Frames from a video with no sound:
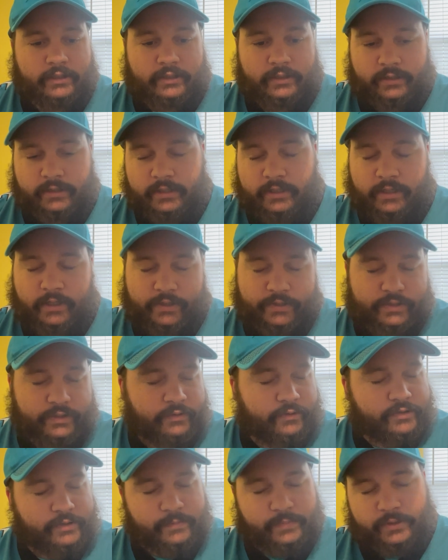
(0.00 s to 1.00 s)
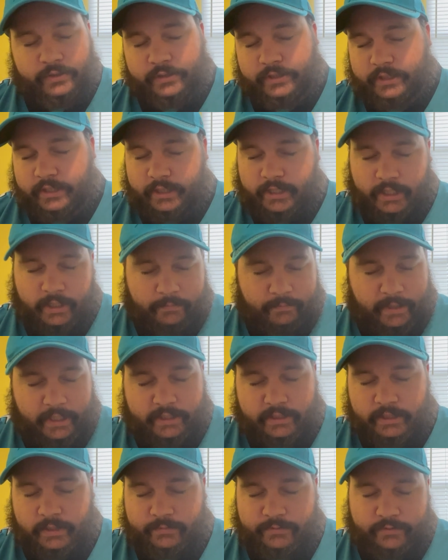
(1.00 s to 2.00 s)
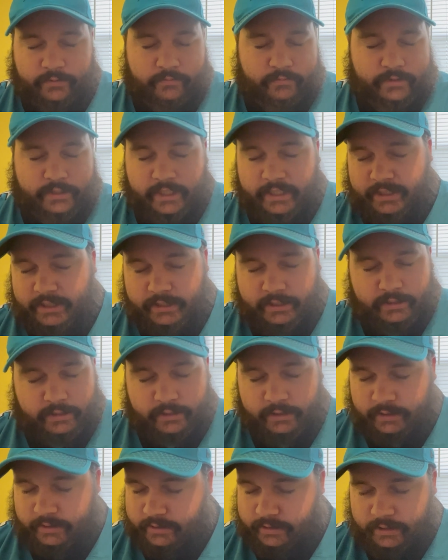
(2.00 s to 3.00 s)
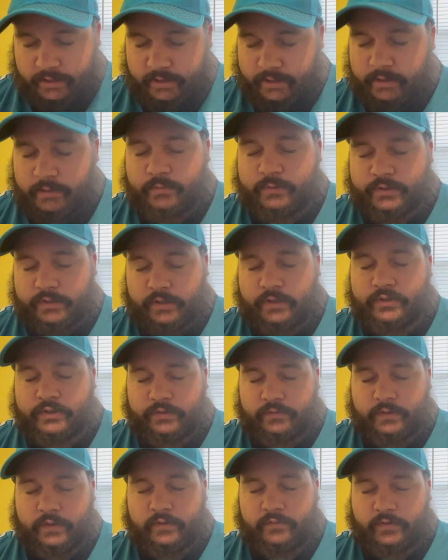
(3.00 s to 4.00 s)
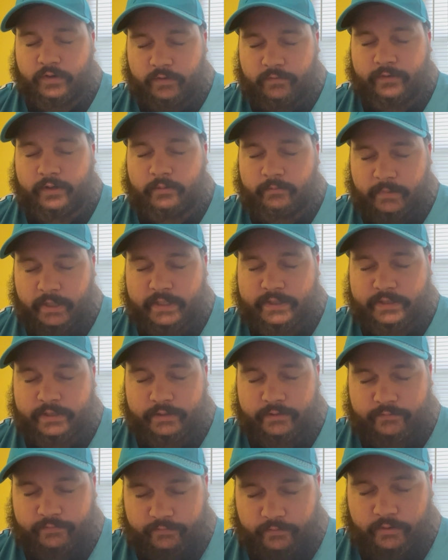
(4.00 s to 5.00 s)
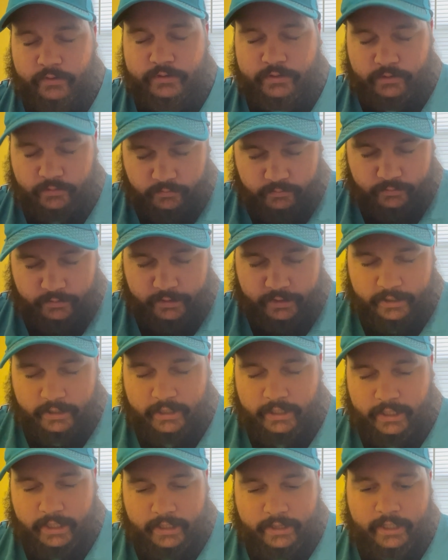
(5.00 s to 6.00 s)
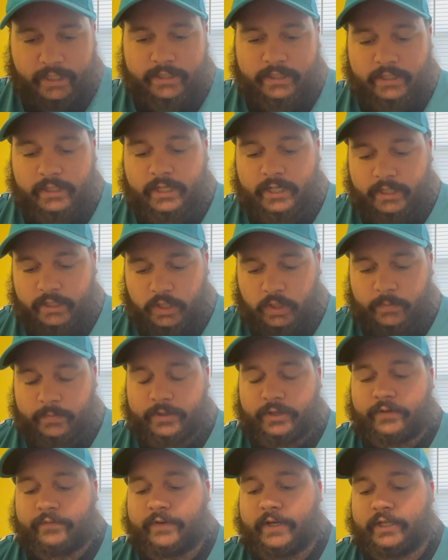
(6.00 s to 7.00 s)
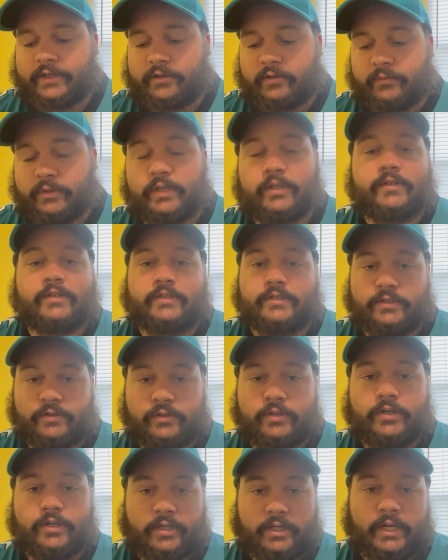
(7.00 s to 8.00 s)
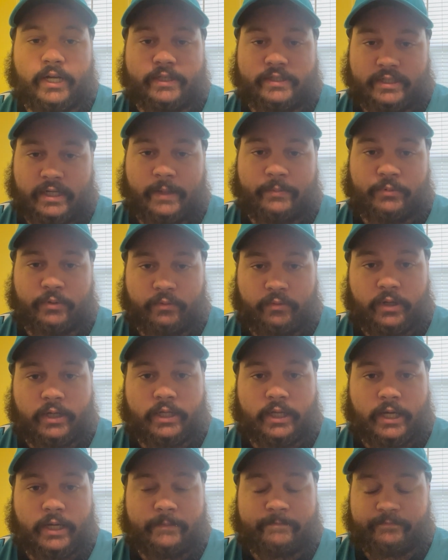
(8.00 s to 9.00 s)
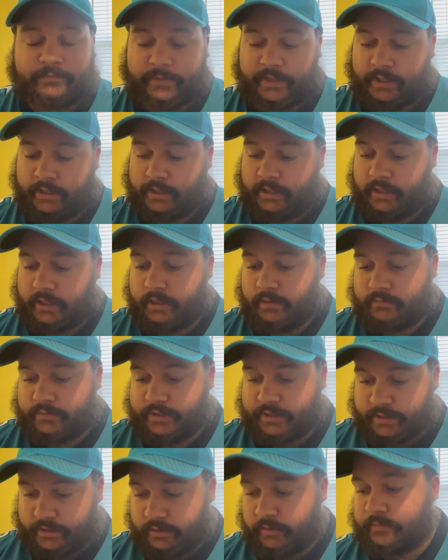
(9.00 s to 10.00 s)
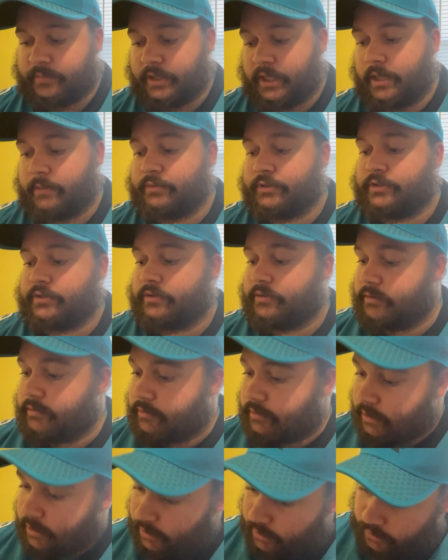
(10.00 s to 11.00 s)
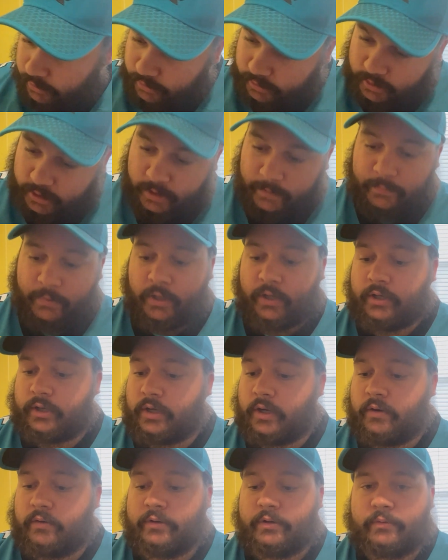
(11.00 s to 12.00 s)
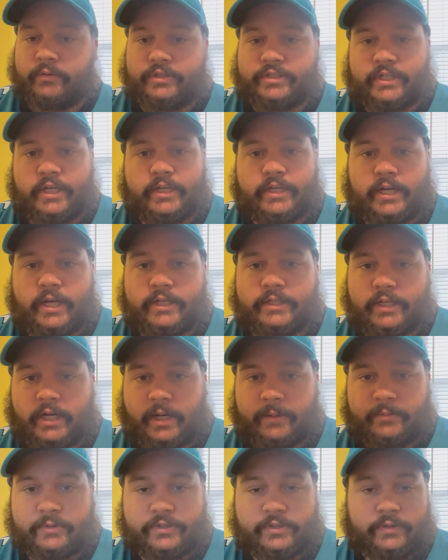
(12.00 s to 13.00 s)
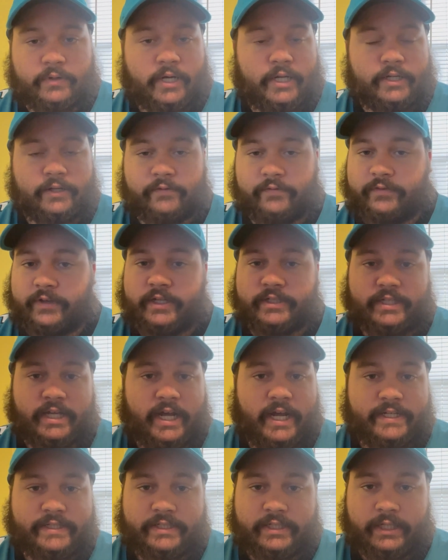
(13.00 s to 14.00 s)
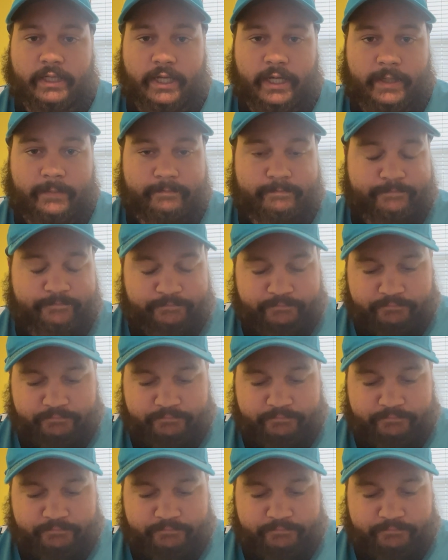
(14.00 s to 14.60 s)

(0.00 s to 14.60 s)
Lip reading: then also there was a penalty that kind of backed it up. So, it was like, it was very, very, very messy first quarter. That did not help to the fact that we still could not stop their run game. And we'll still be able to keep on going with J.K. Dobbins, who had a fantastic game.